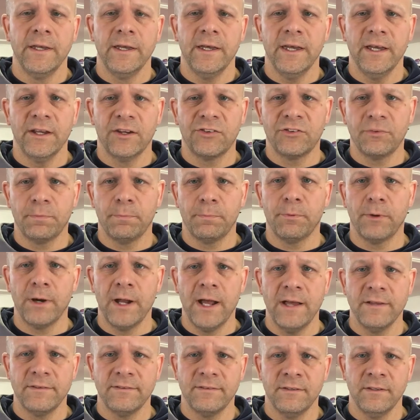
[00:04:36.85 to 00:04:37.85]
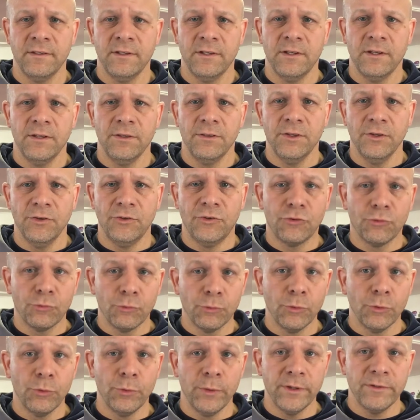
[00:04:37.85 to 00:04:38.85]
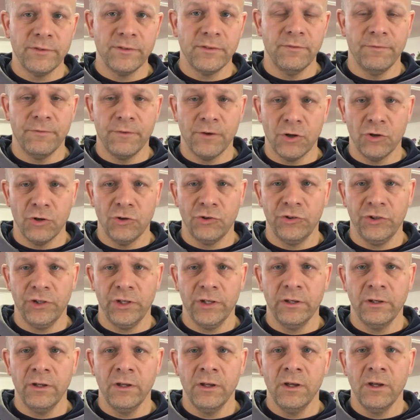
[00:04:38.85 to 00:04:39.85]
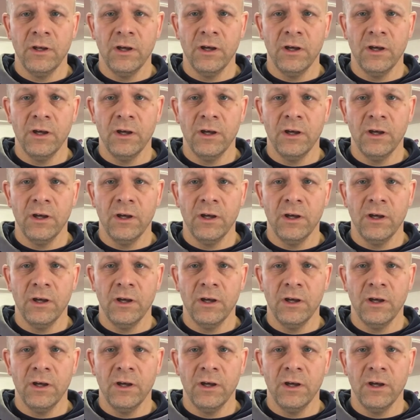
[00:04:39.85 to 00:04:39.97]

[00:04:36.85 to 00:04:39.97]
express the truest version